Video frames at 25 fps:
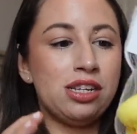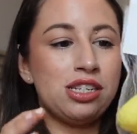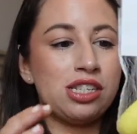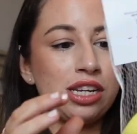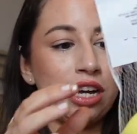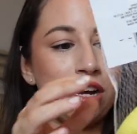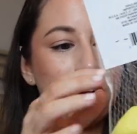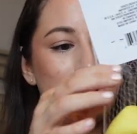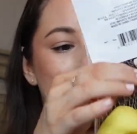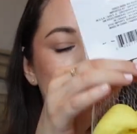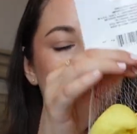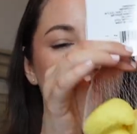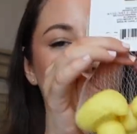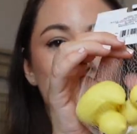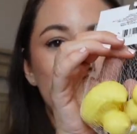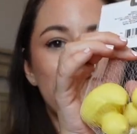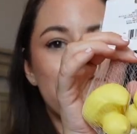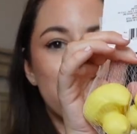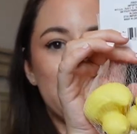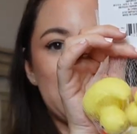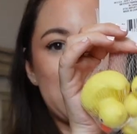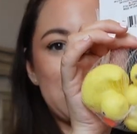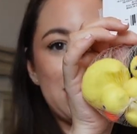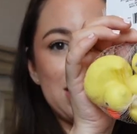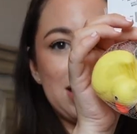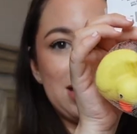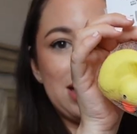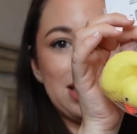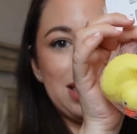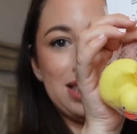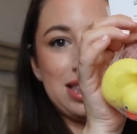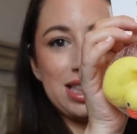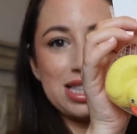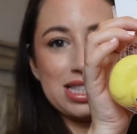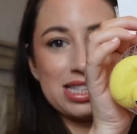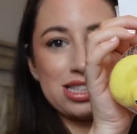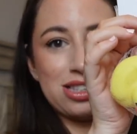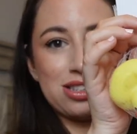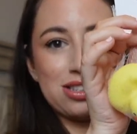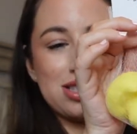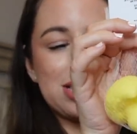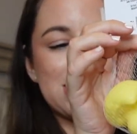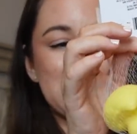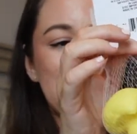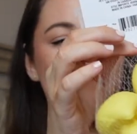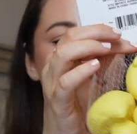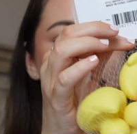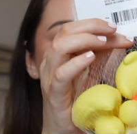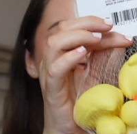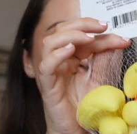So I got her like this little
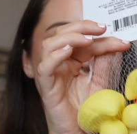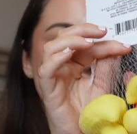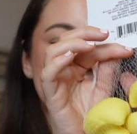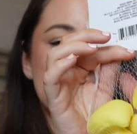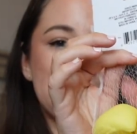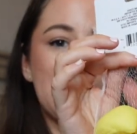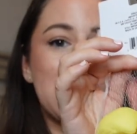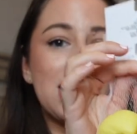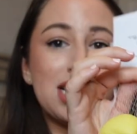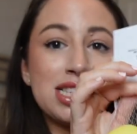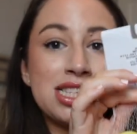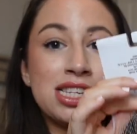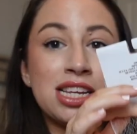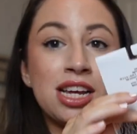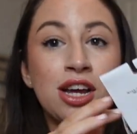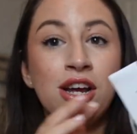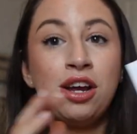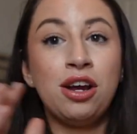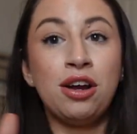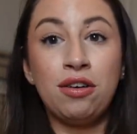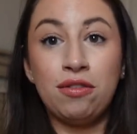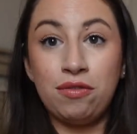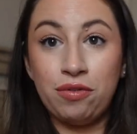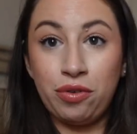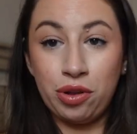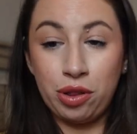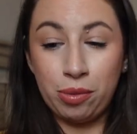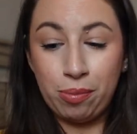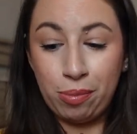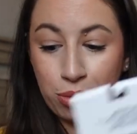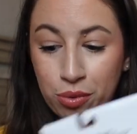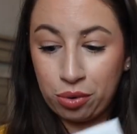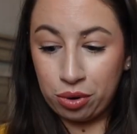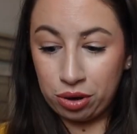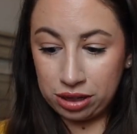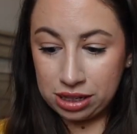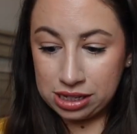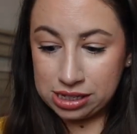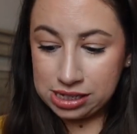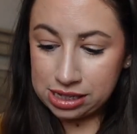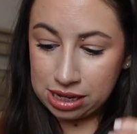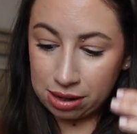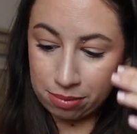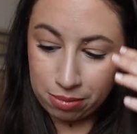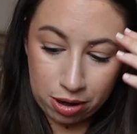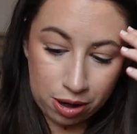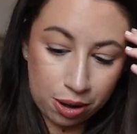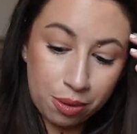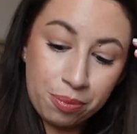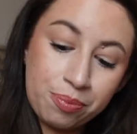set that's ducks for the pool this
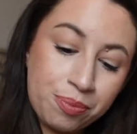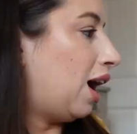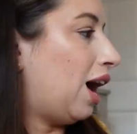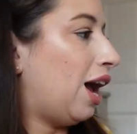summer.